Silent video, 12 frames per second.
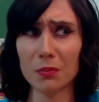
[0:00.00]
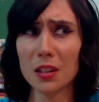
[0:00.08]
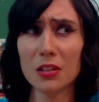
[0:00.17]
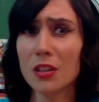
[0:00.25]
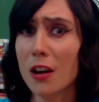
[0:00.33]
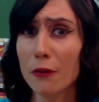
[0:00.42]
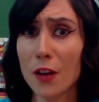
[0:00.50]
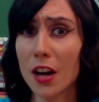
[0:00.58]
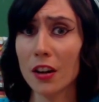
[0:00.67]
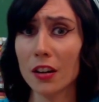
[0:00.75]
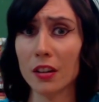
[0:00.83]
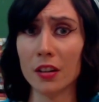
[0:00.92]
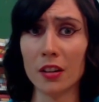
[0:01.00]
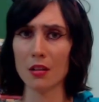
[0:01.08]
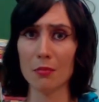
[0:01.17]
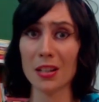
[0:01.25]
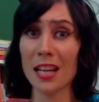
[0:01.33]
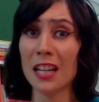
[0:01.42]
That's not fair.
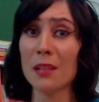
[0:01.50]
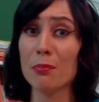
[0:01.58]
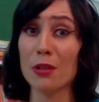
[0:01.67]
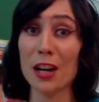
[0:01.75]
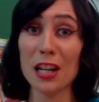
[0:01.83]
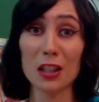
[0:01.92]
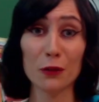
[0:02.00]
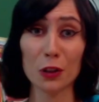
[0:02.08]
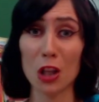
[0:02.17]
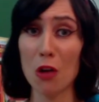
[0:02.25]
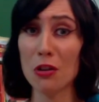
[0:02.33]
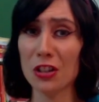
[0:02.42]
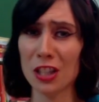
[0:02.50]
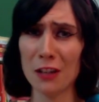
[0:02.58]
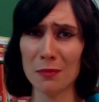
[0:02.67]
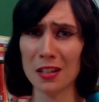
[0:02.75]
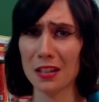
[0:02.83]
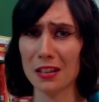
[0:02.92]
But getting praise for low
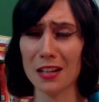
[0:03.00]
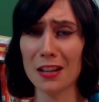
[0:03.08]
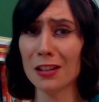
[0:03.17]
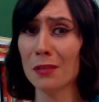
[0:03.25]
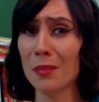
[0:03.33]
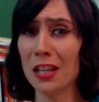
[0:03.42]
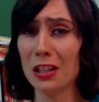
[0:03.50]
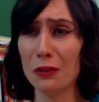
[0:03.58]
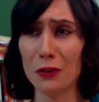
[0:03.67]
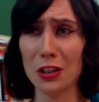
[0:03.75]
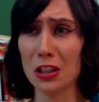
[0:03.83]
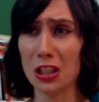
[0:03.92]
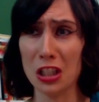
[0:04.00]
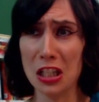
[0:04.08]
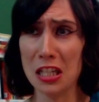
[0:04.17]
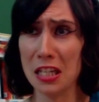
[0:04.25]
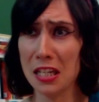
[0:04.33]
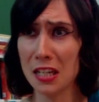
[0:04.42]
achievement doesn't make you feel
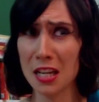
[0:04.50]
good.